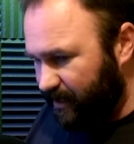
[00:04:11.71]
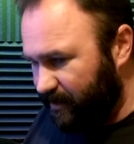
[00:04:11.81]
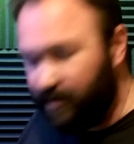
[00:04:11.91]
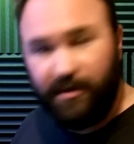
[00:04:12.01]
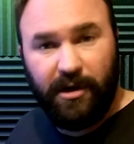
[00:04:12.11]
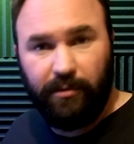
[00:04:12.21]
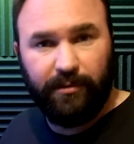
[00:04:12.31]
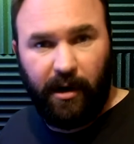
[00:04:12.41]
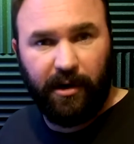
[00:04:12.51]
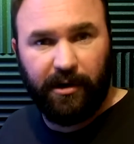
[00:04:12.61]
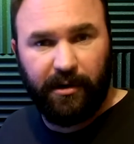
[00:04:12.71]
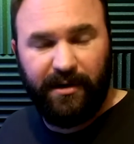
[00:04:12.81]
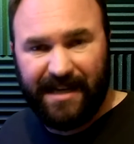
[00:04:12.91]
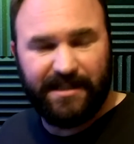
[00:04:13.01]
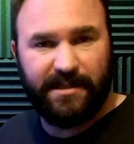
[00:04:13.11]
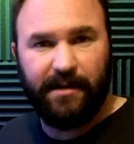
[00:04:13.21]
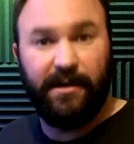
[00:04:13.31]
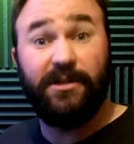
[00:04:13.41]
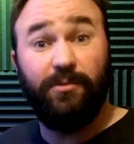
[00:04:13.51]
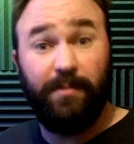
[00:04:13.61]
they're no longer
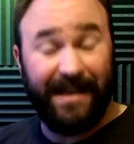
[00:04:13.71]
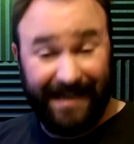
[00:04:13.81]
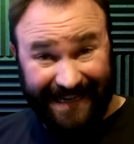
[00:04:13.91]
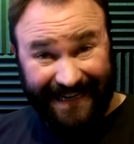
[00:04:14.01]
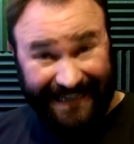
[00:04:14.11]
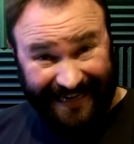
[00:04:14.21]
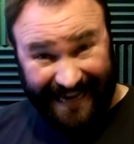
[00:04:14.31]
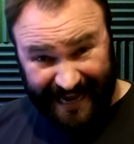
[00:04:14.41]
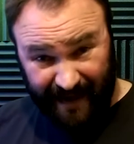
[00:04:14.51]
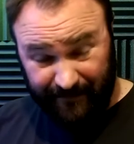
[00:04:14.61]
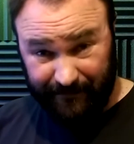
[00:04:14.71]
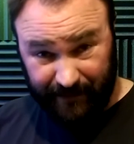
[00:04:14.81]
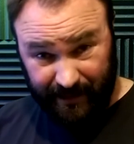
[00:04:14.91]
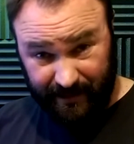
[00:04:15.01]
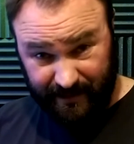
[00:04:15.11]
necessary to be in every